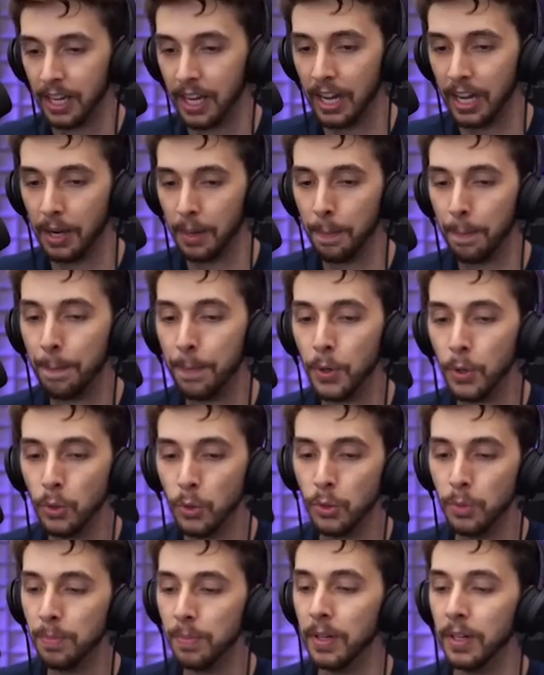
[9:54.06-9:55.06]
And
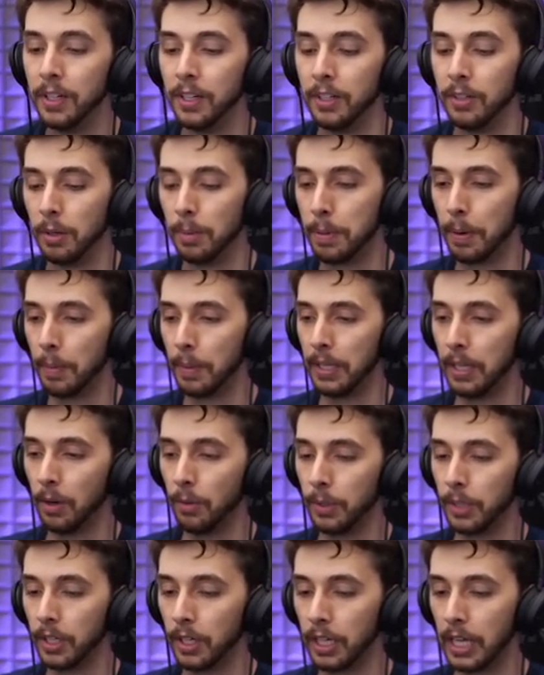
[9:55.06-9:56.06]
boom. We're probably, are
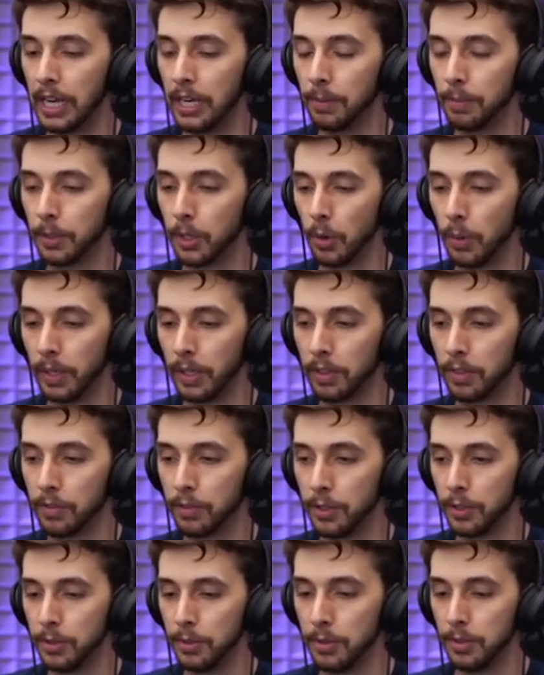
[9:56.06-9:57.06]
we going to end up going
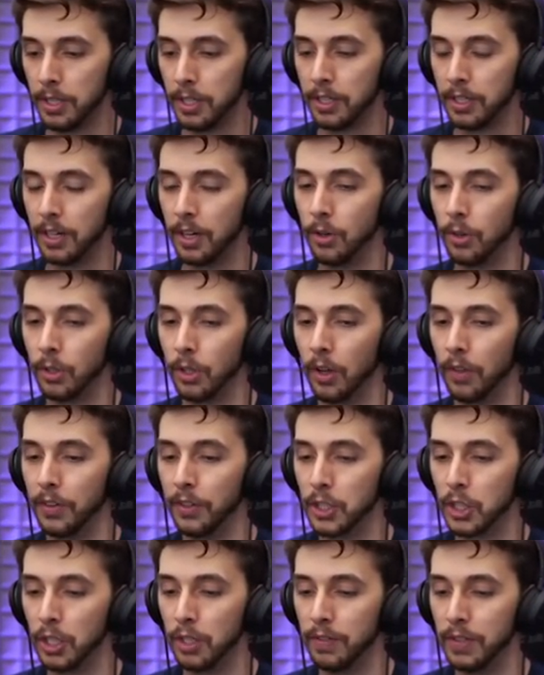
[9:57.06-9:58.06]
through? Oh god,
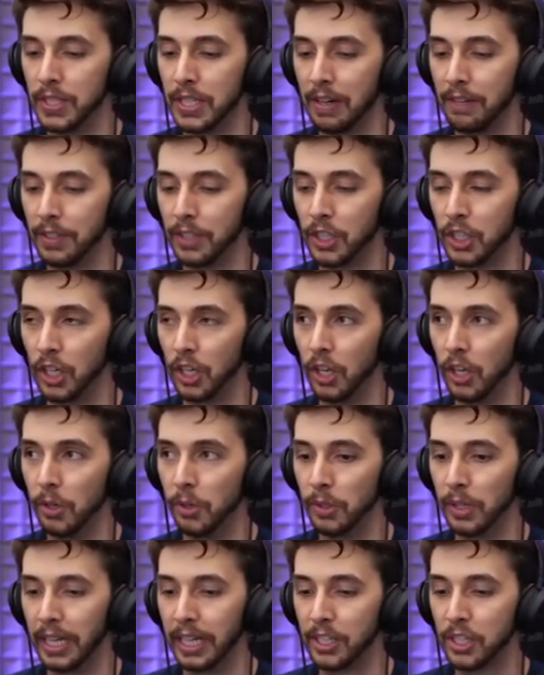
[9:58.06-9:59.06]
the server's having to
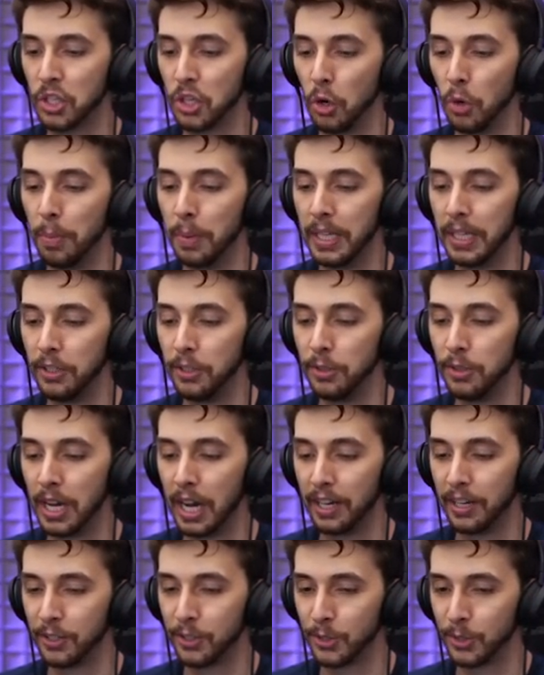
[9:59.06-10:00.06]
load like so many new
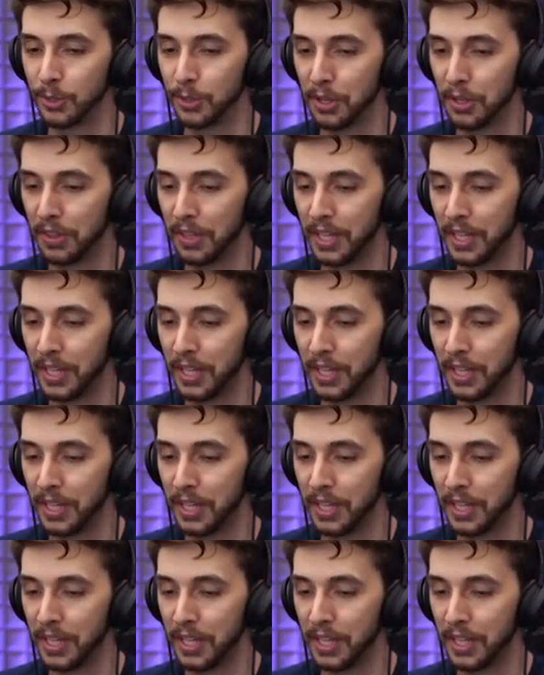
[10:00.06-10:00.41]
dinosaurs, I